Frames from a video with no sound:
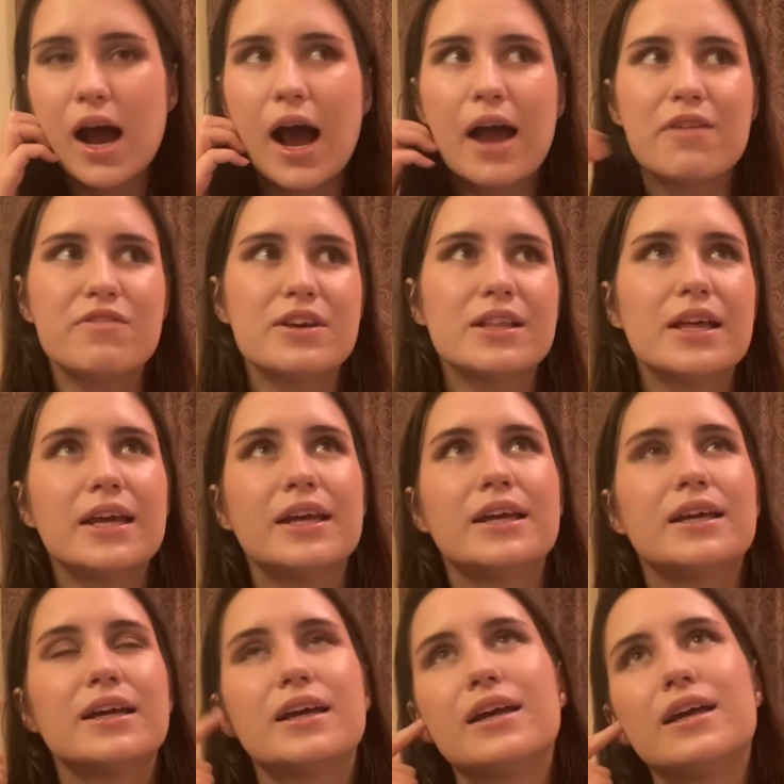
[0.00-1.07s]
I feel
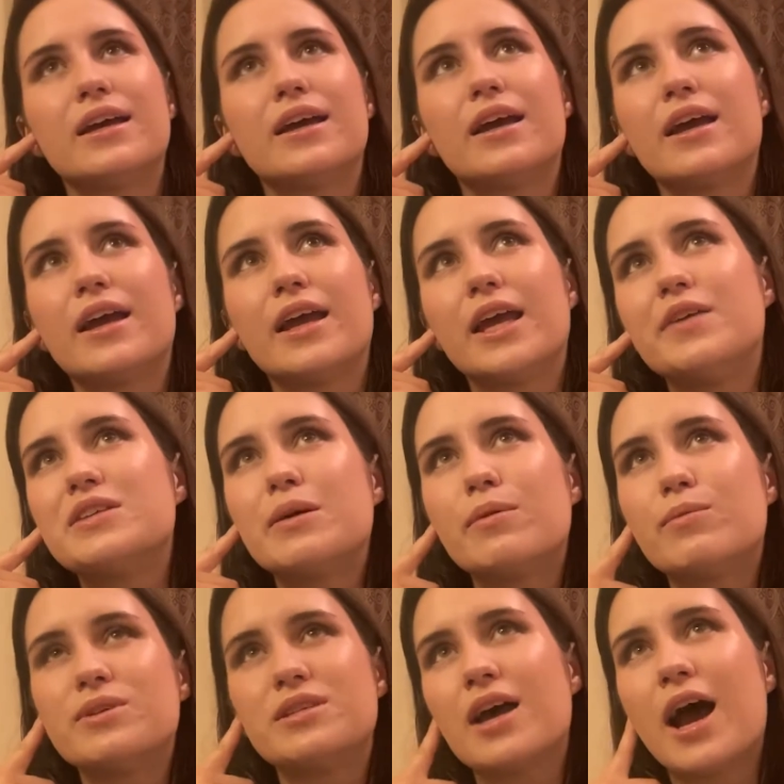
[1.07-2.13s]
like if someone
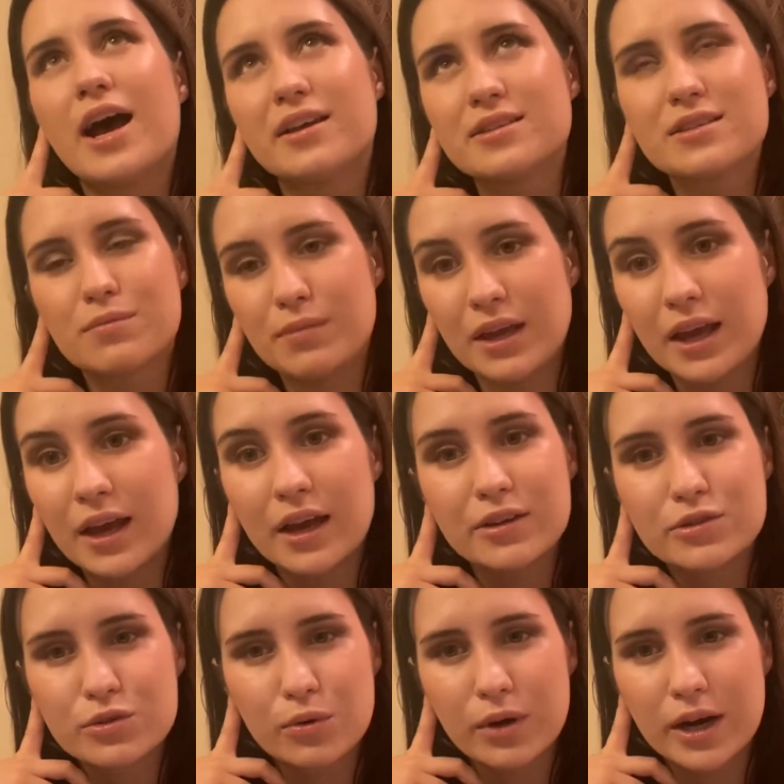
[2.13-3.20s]
was to ask me a
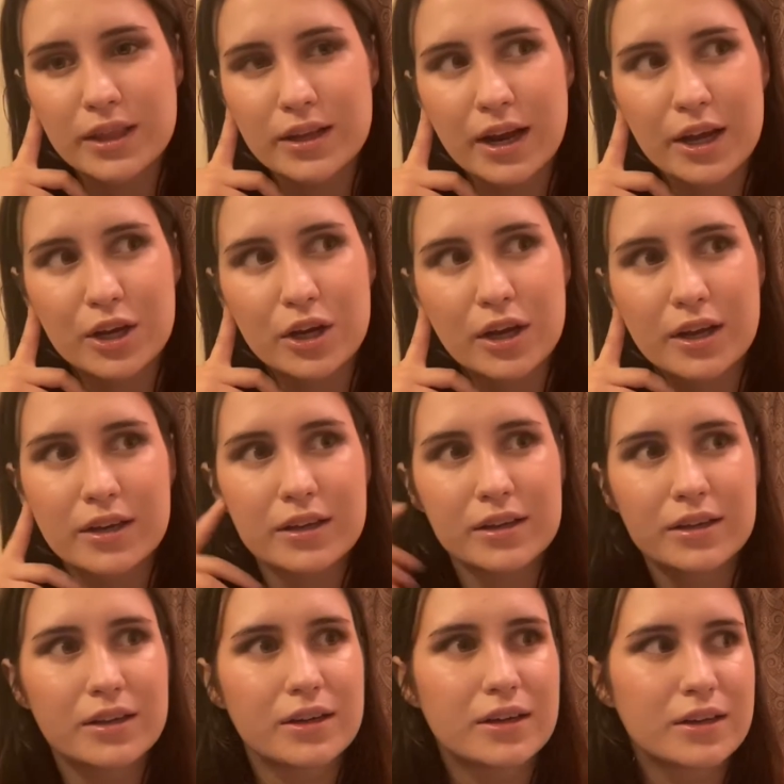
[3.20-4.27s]
story that I could
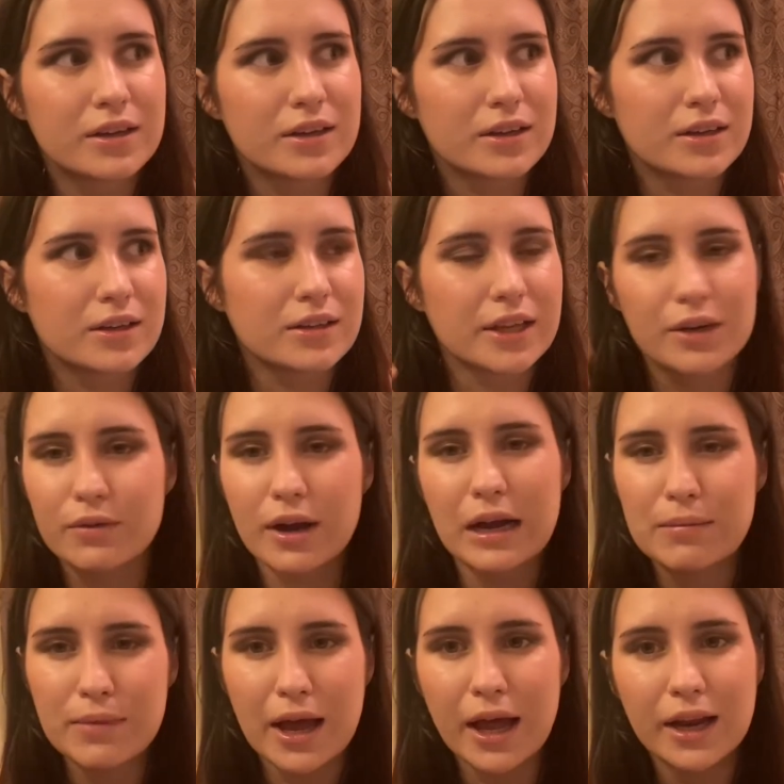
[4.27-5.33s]
like
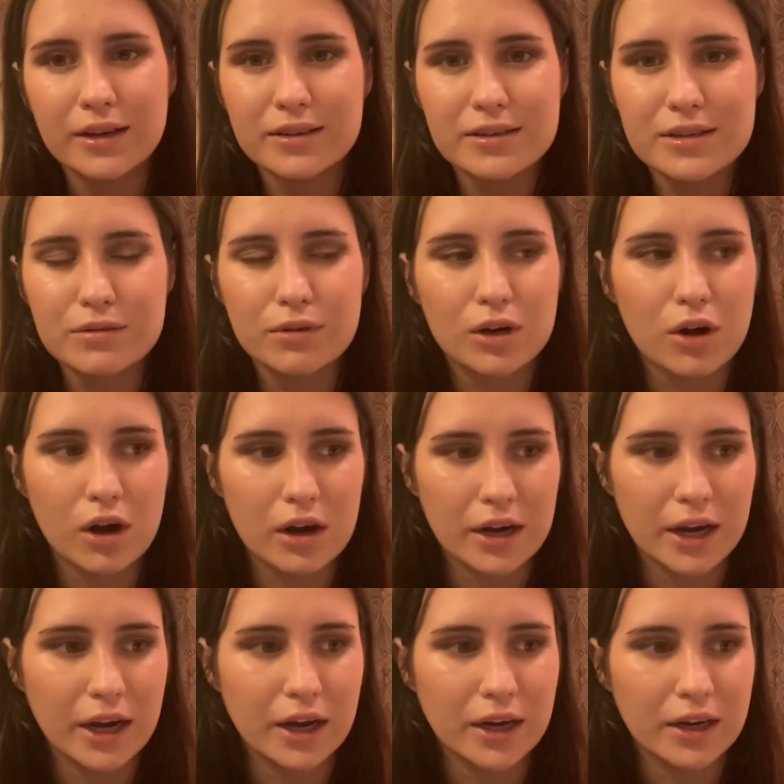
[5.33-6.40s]
recommend
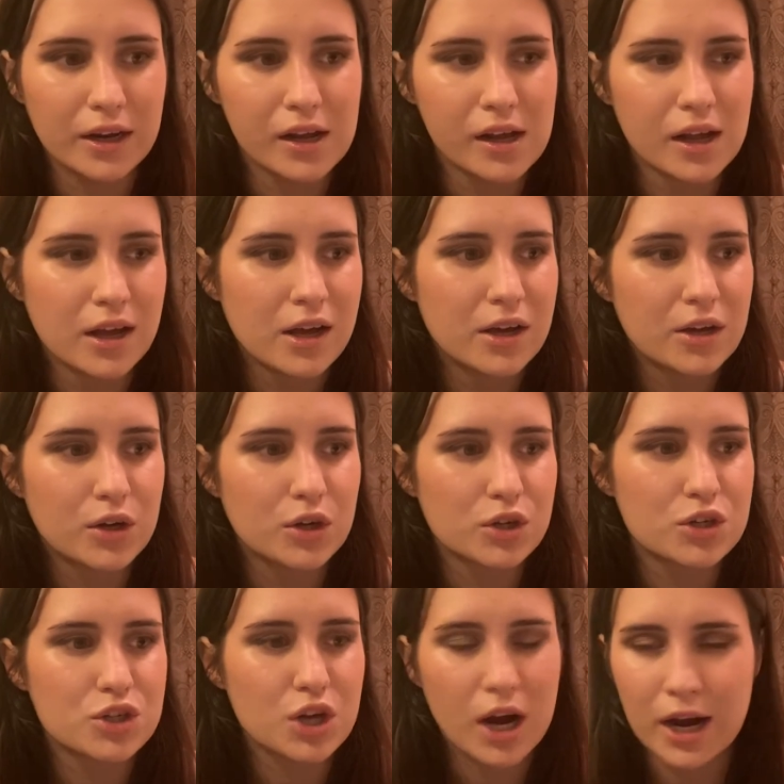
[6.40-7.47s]
regarding
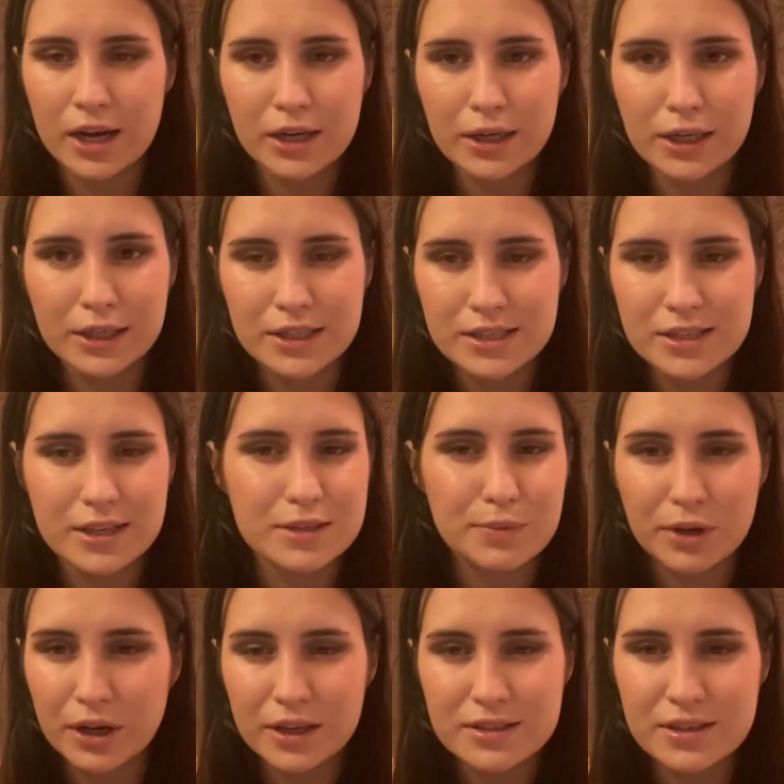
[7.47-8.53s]
Chinese
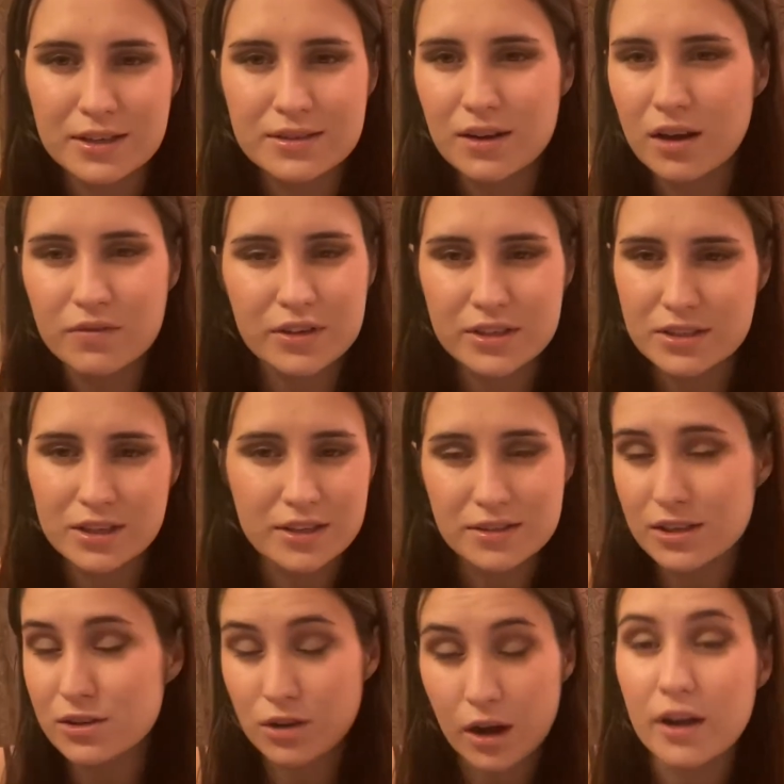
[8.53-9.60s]
experiences, obviously as
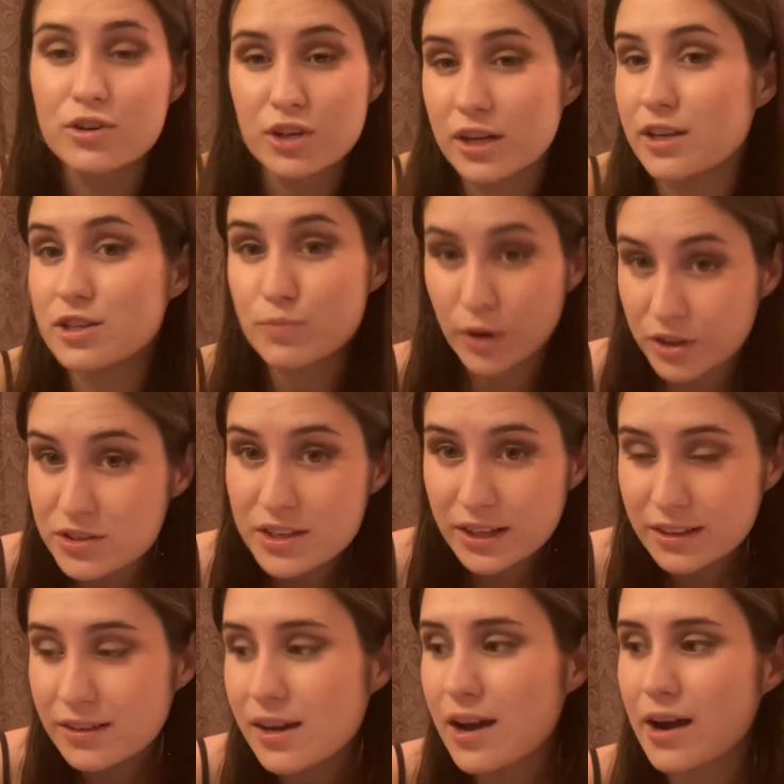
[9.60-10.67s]
like not a Chinese
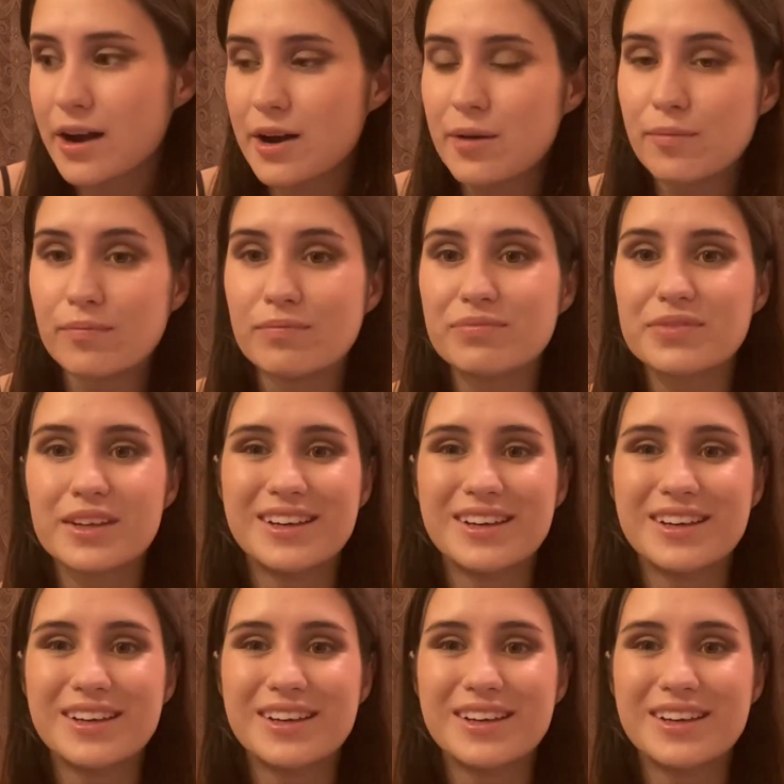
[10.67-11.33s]
person, um,